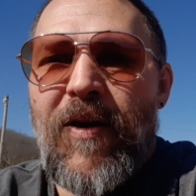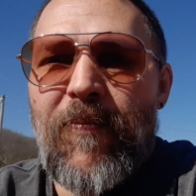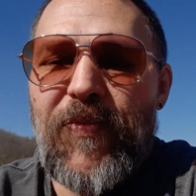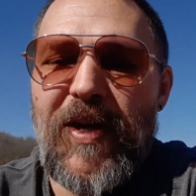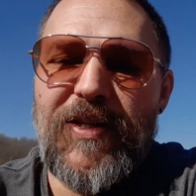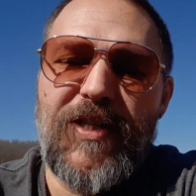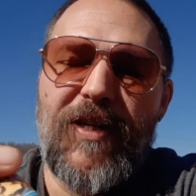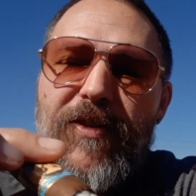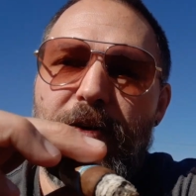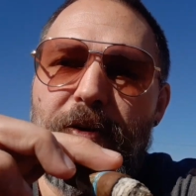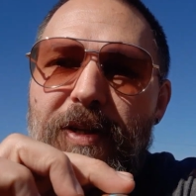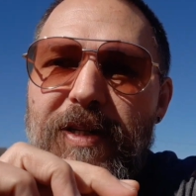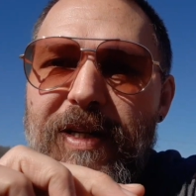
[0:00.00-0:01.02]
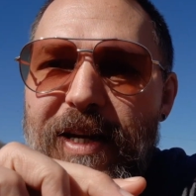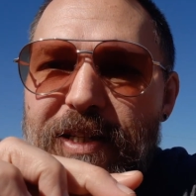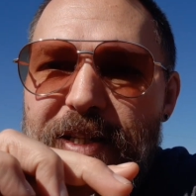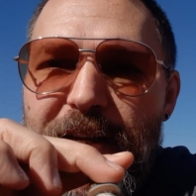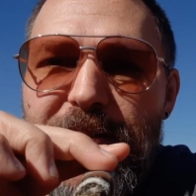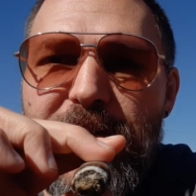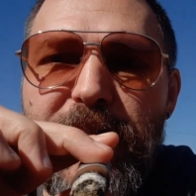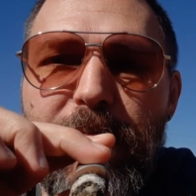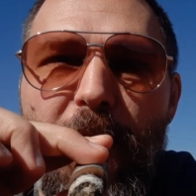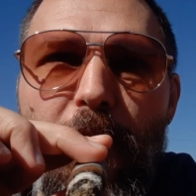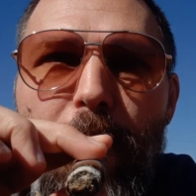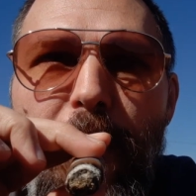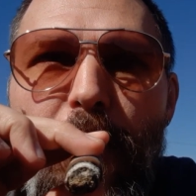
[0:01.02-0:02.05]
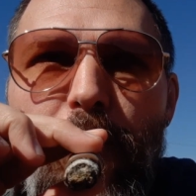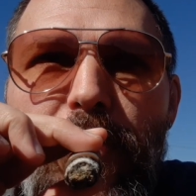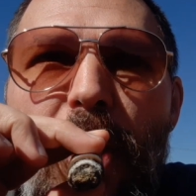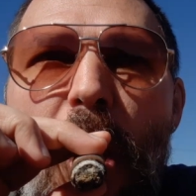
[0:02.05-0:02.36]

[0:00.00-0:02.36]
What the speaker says: That's in there on the taste and the smell both.